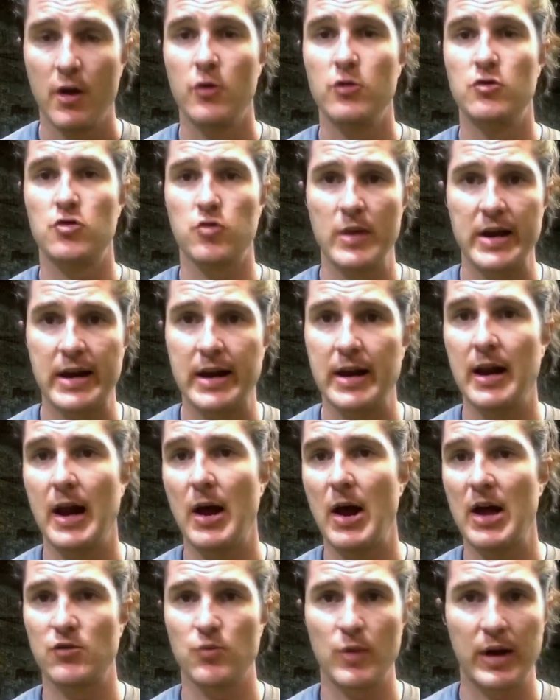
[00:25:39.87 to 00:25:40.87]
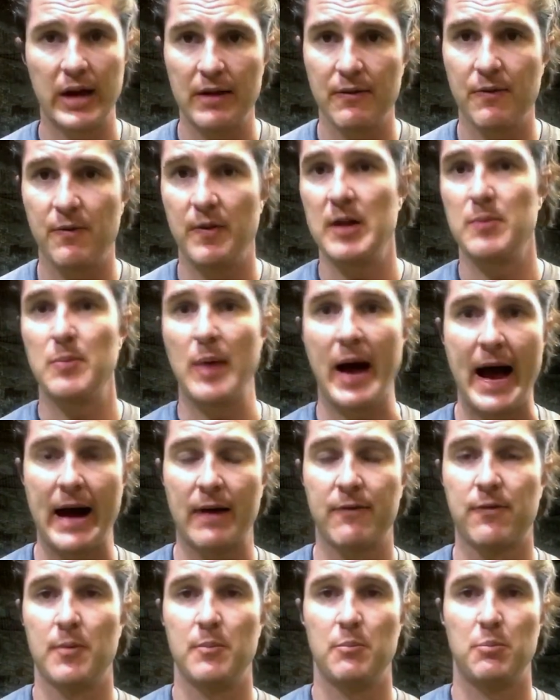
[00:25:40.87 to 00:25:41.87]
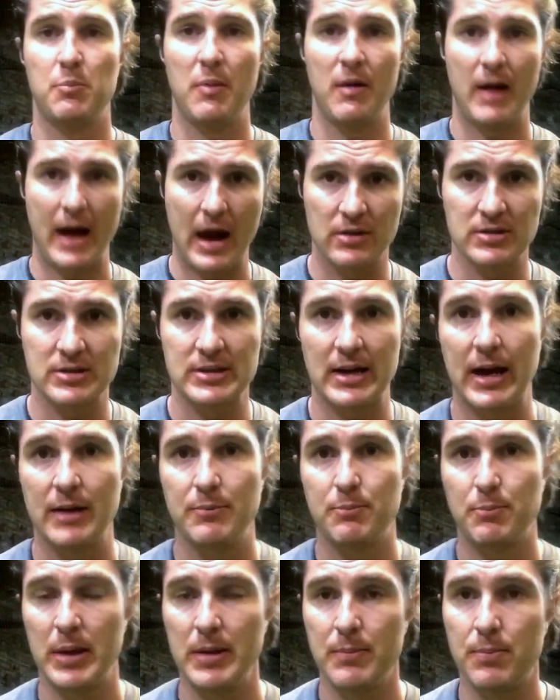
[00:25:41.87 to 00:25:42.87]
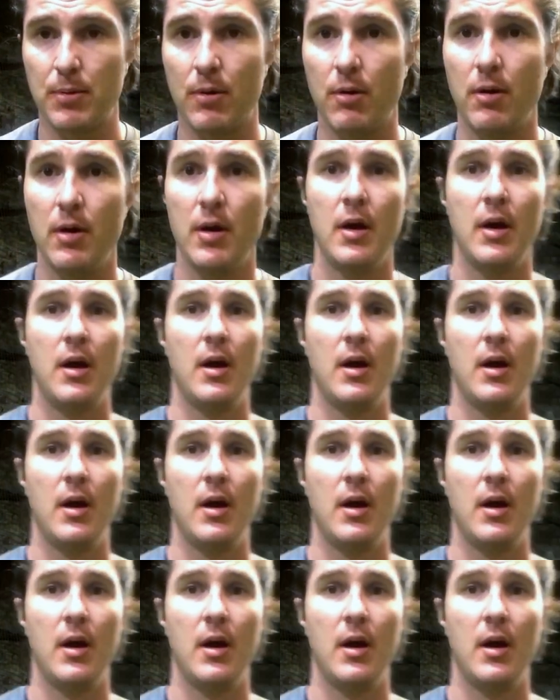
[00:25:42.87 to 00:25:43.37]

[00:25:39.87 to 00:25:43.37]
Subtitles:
We tweak it as we get feedback from outside people,